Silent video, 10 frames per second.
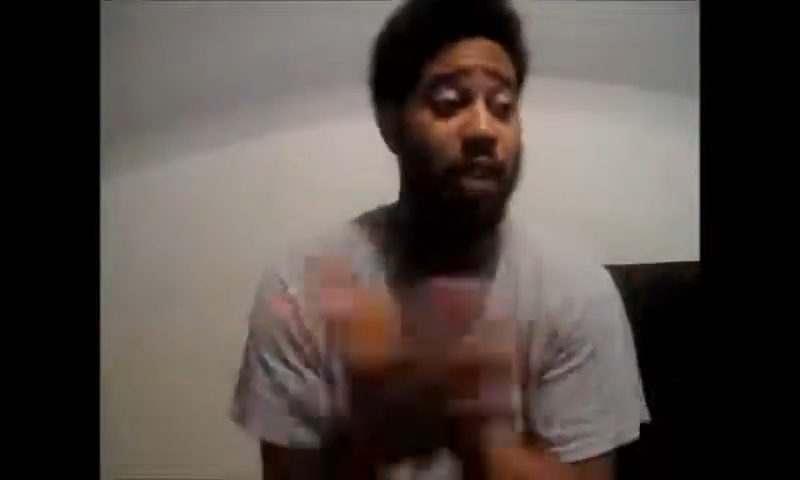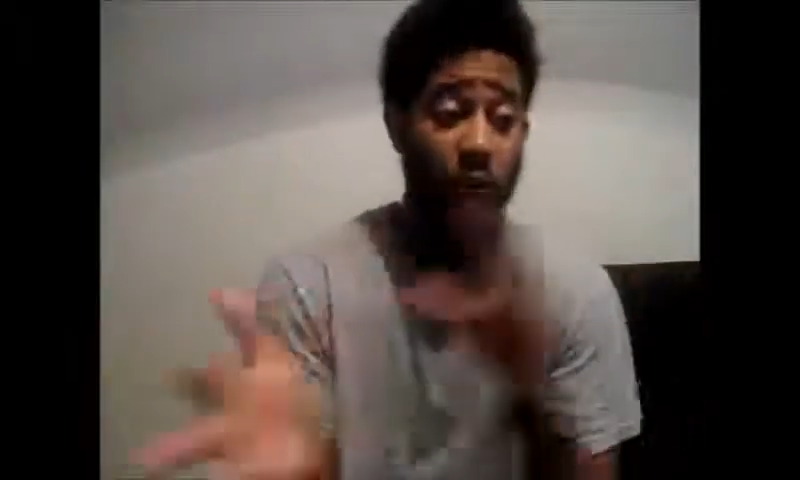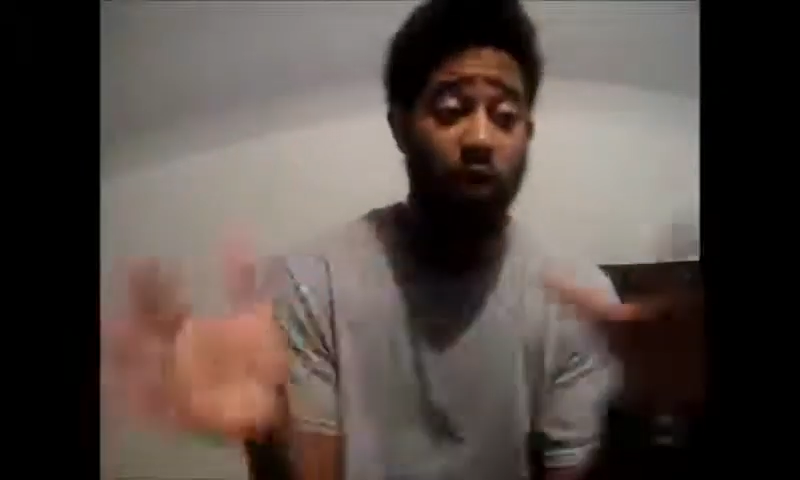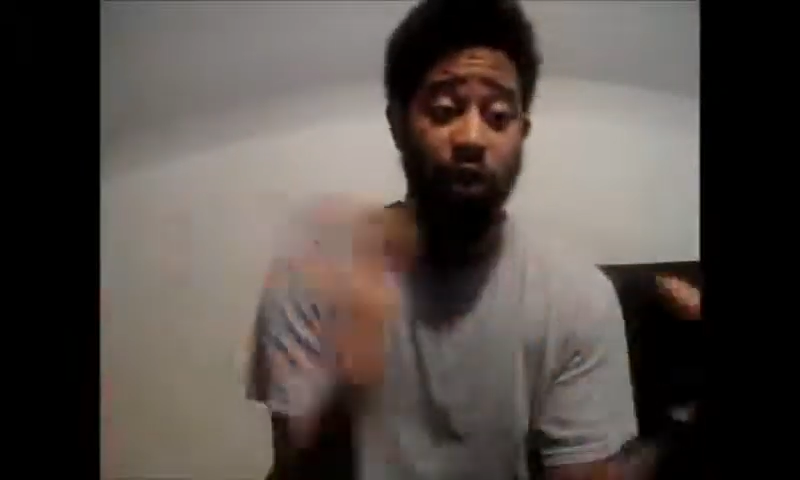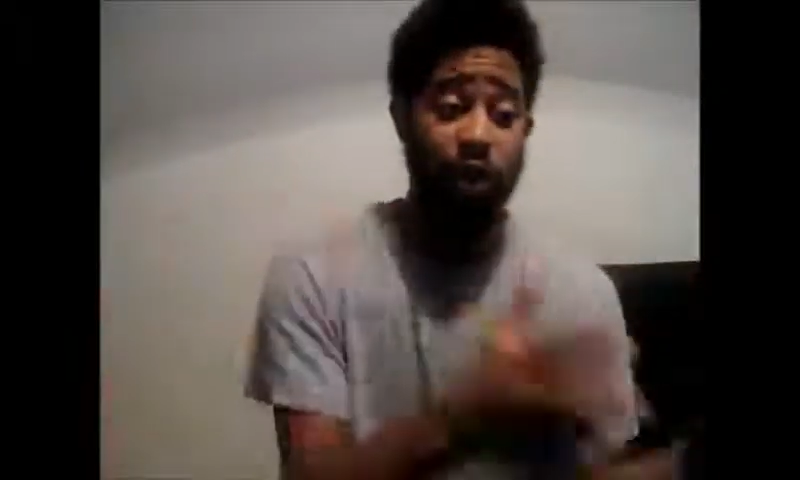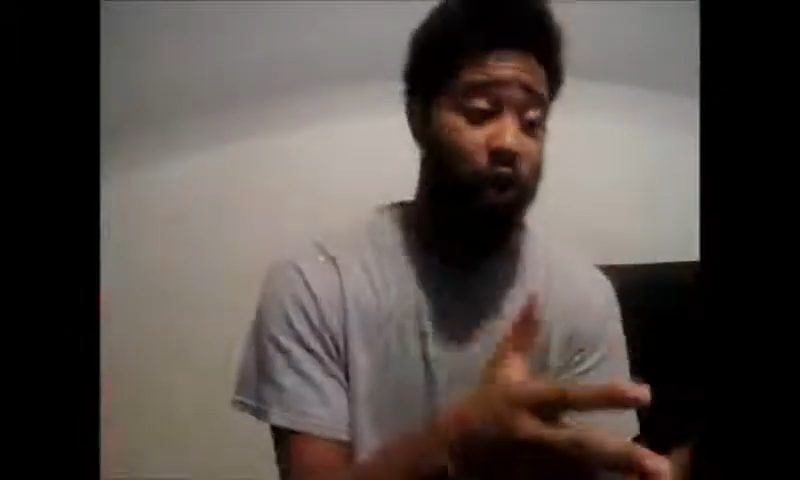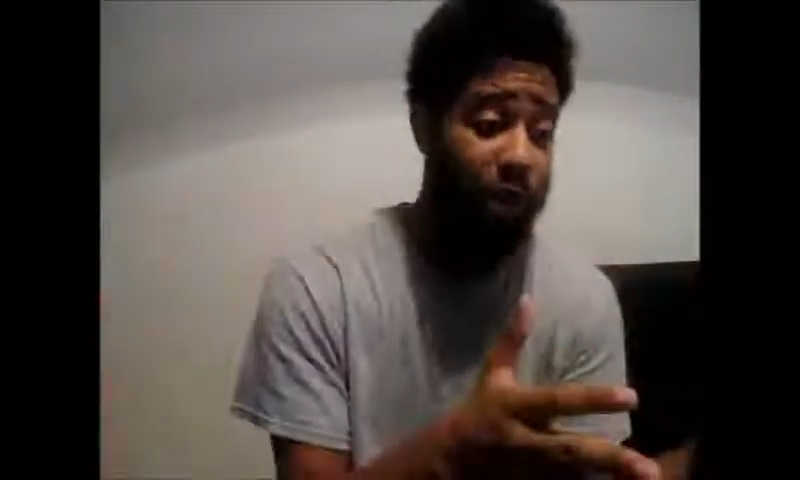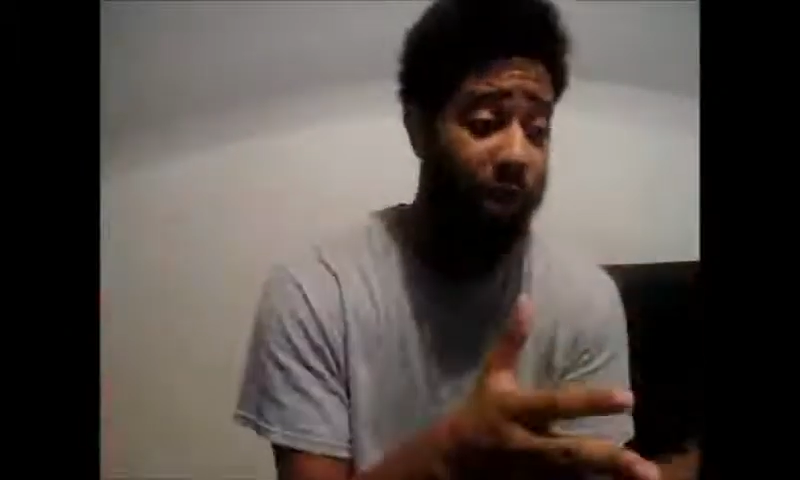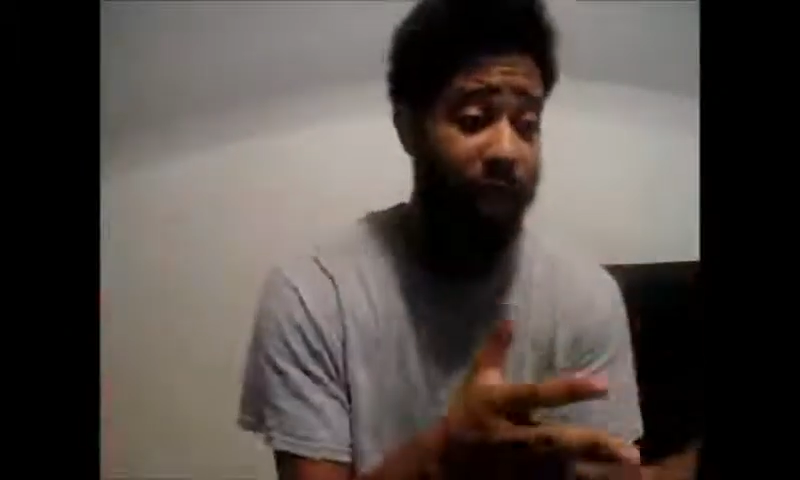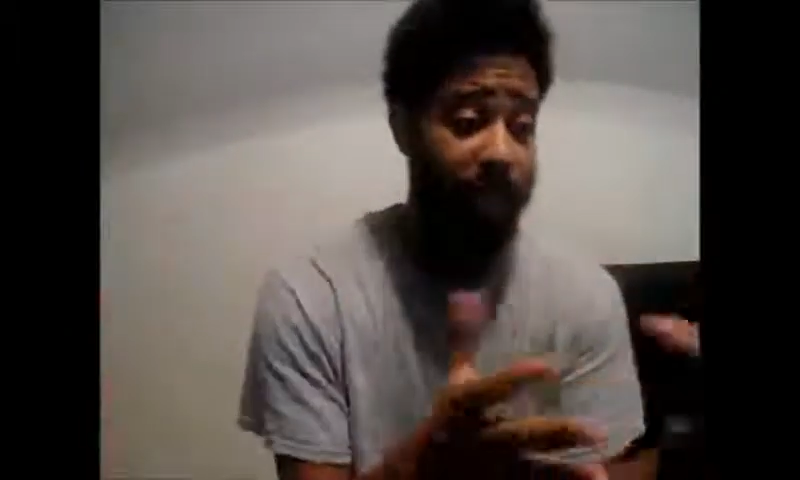well, the
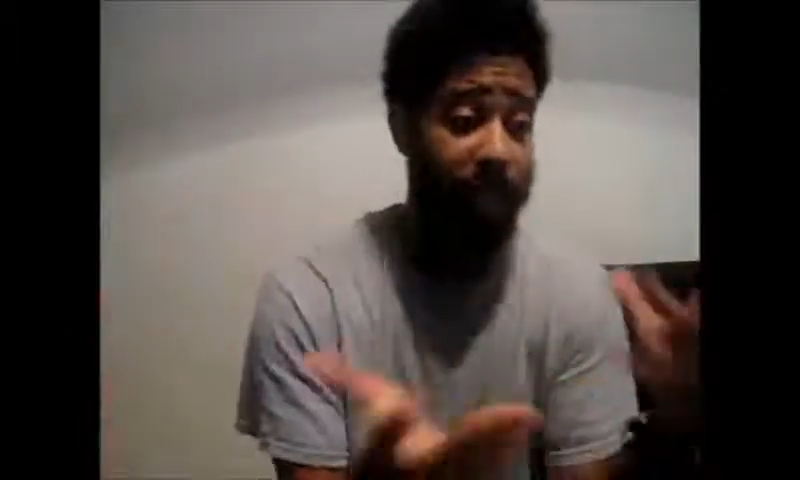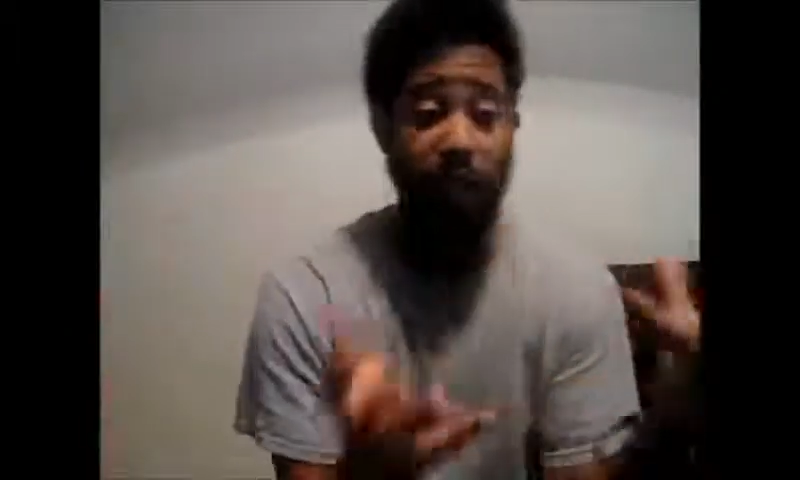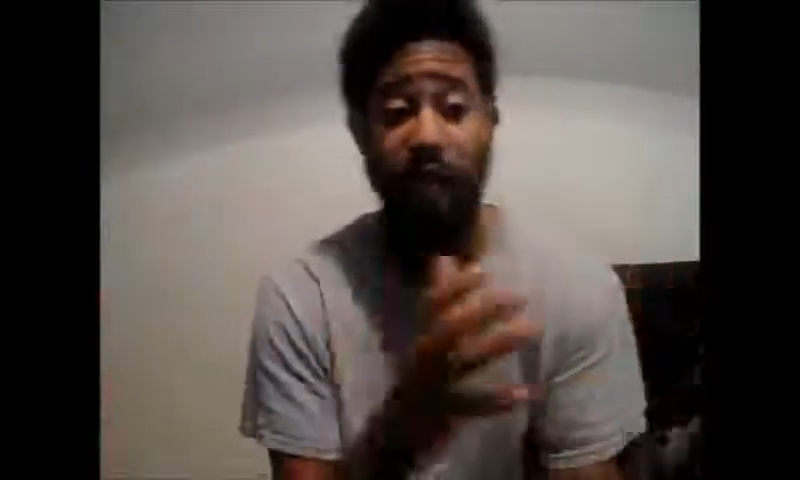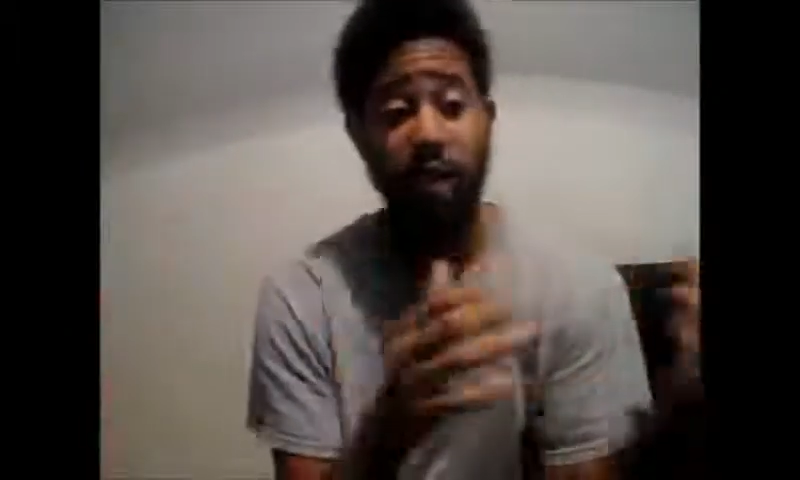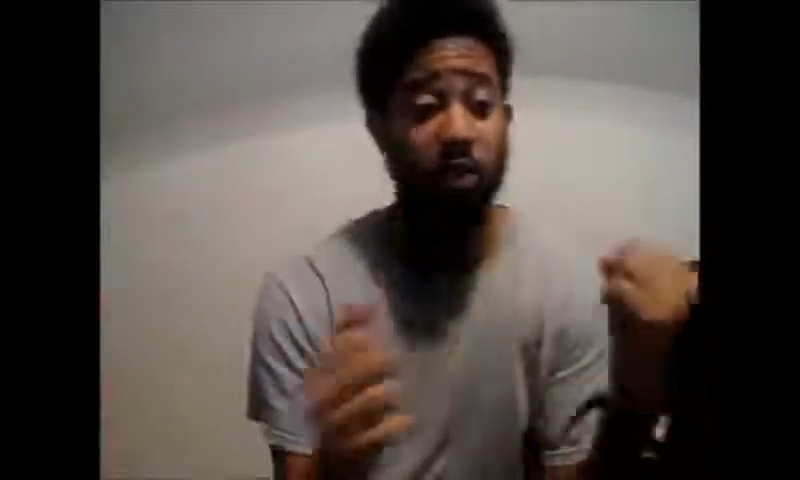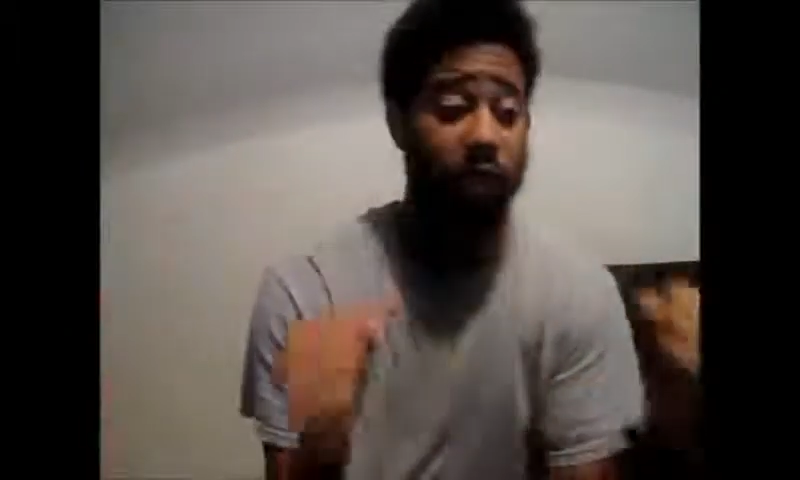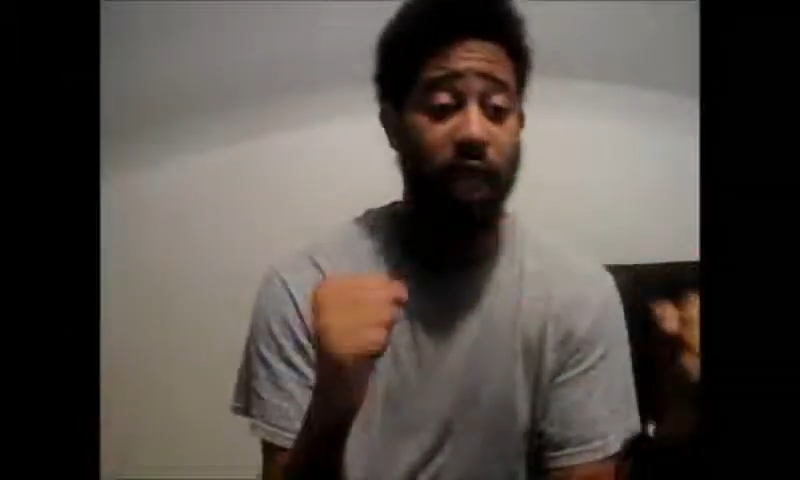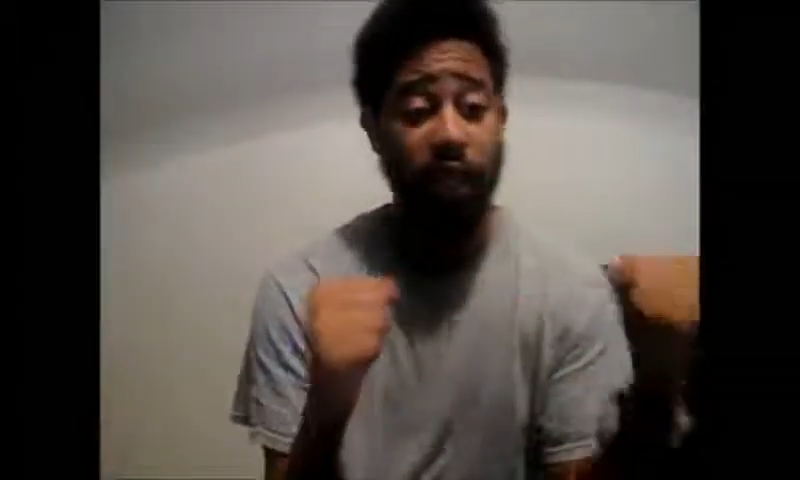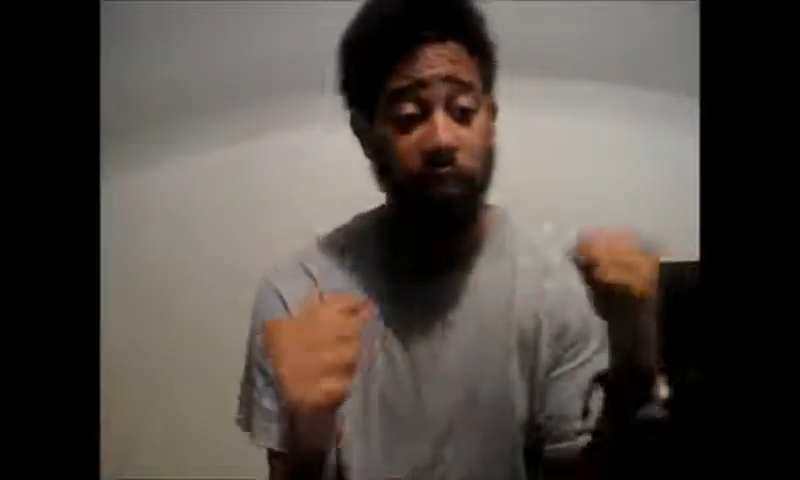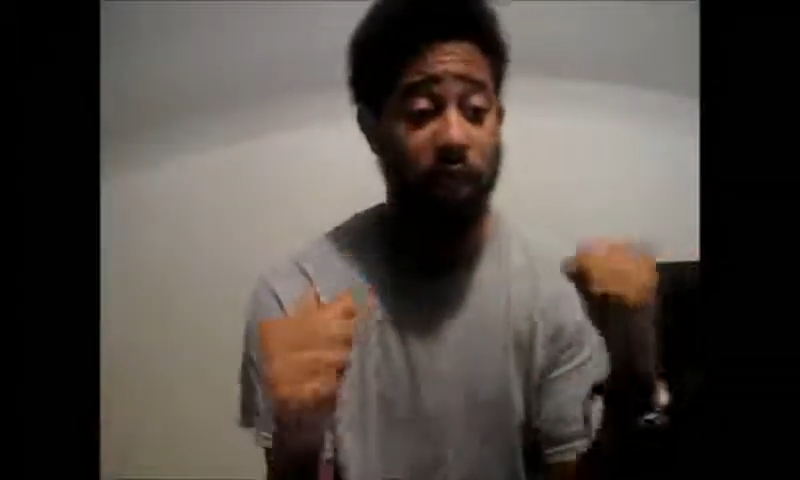church does it and I don't
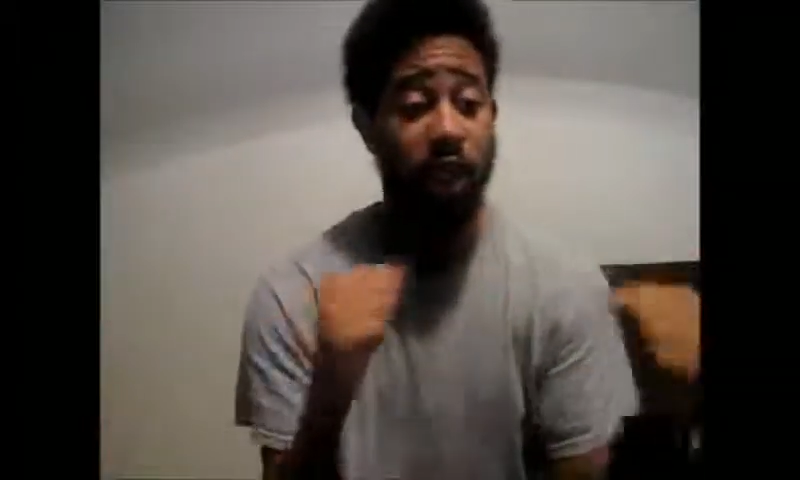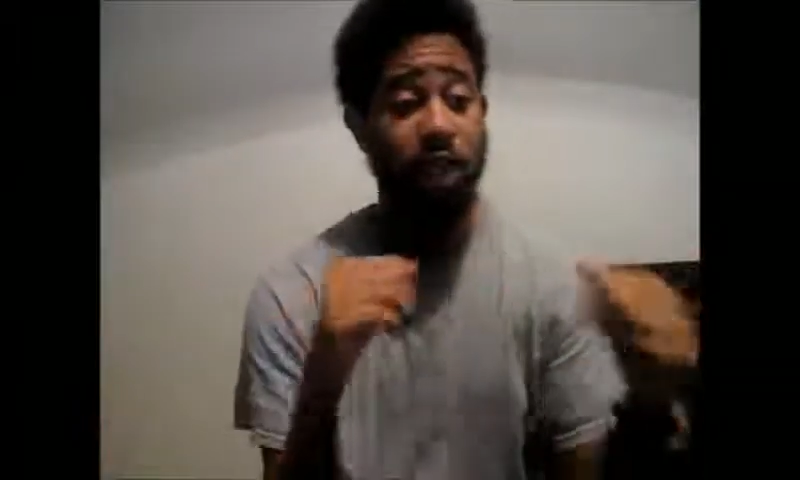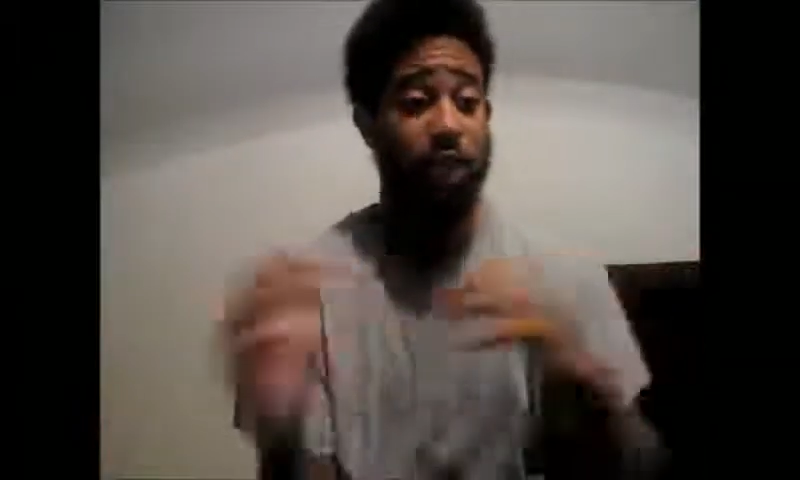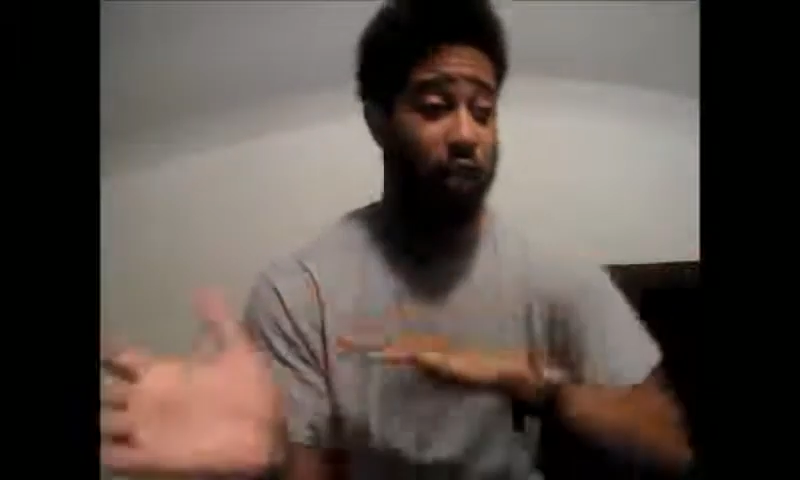like religion,